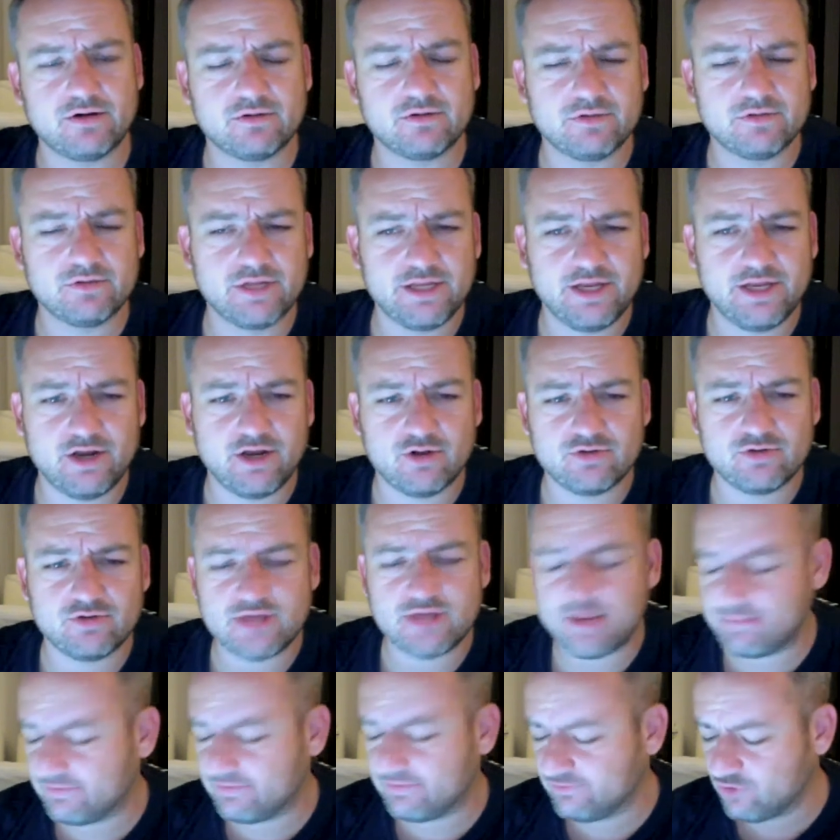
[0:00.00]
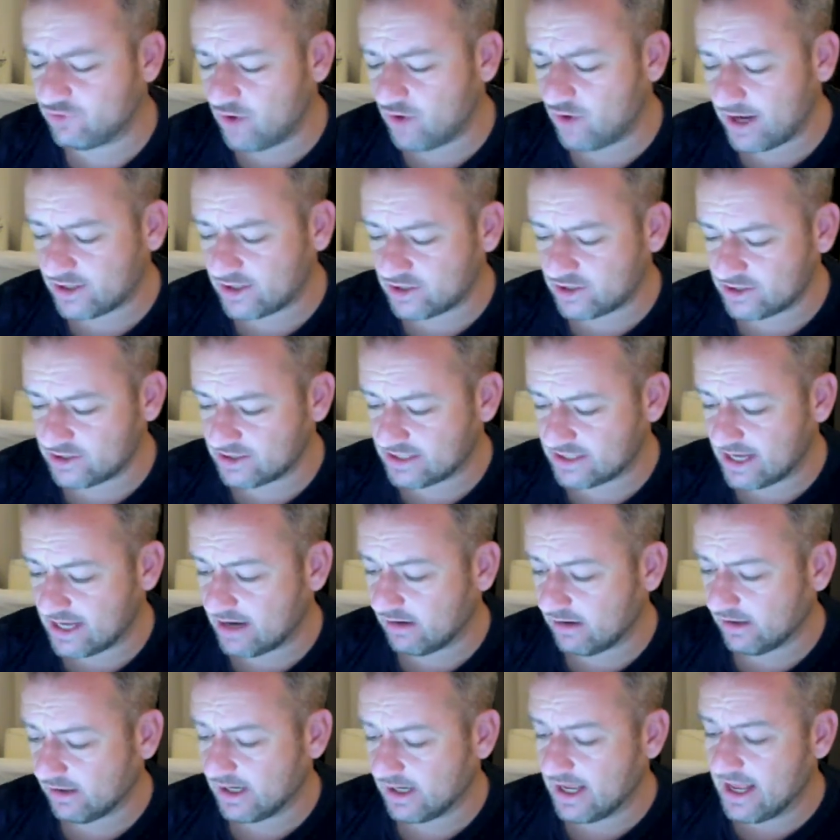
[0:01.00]
you know, type of directions
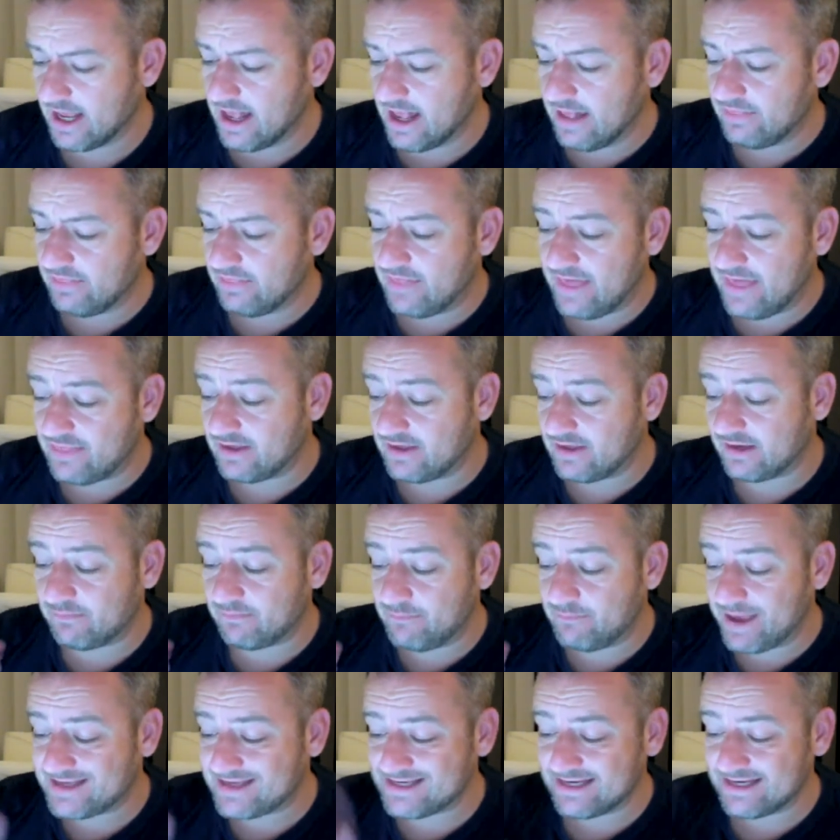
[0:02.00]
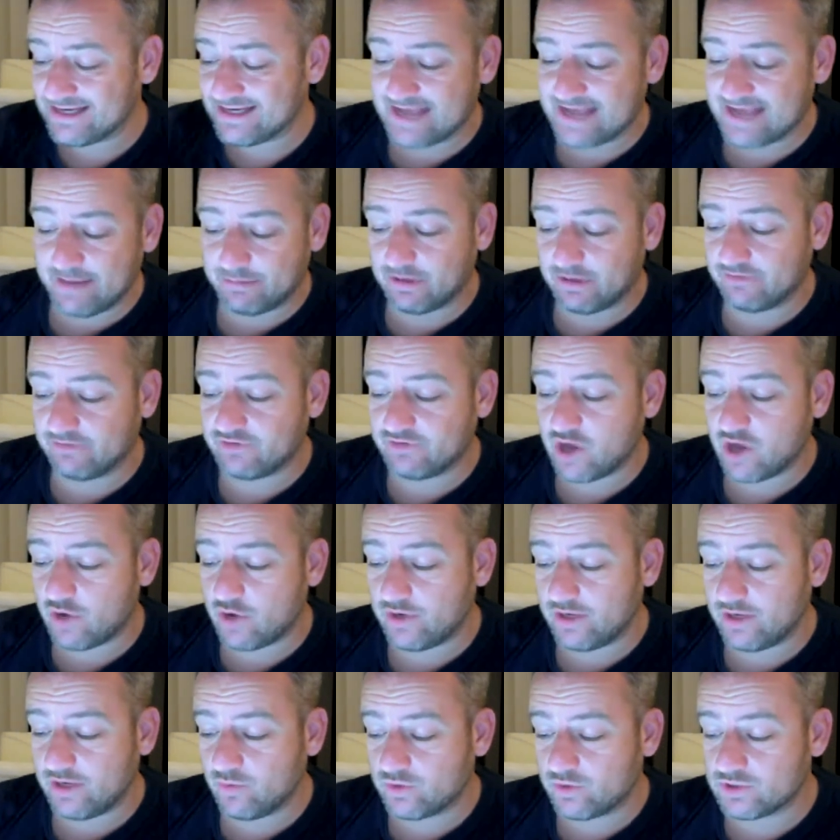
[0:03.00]
there. Then the best example of
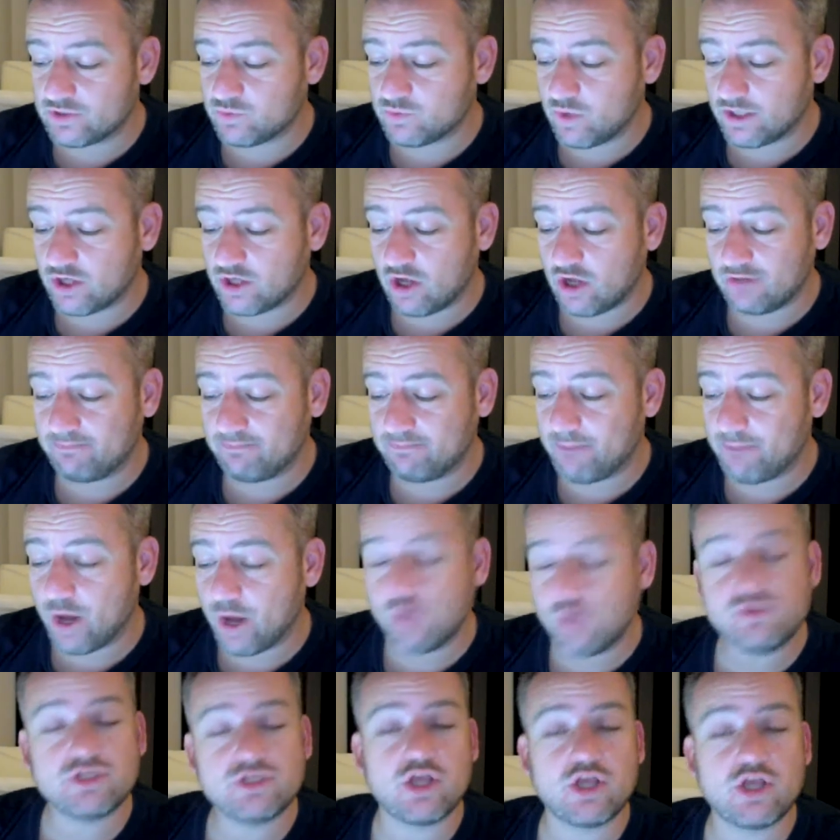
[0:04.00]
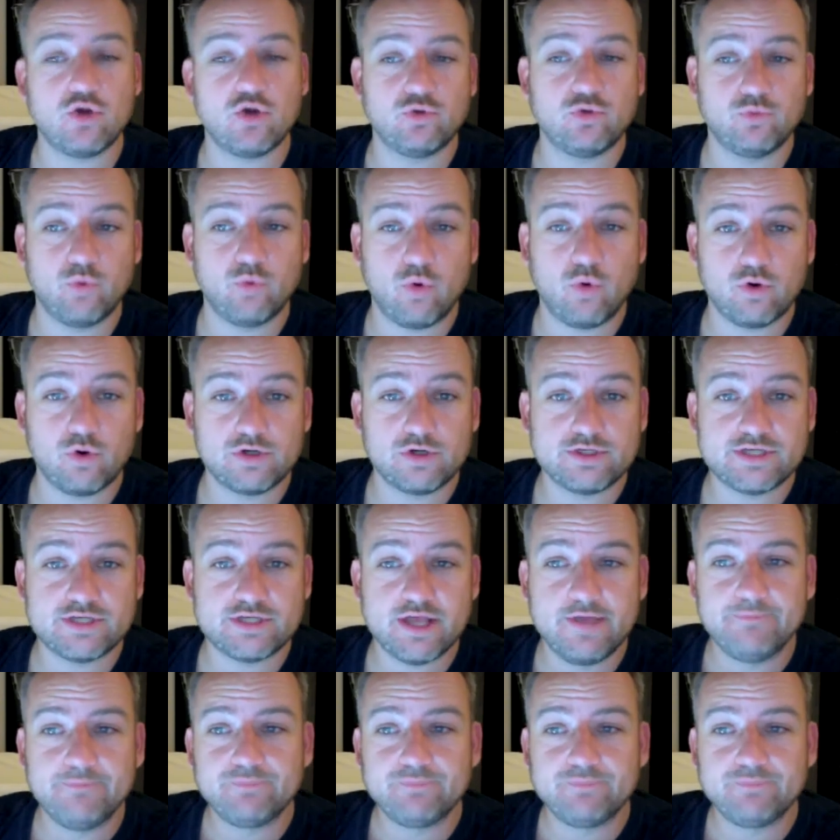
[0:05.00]
coding was one called Postcode Wars.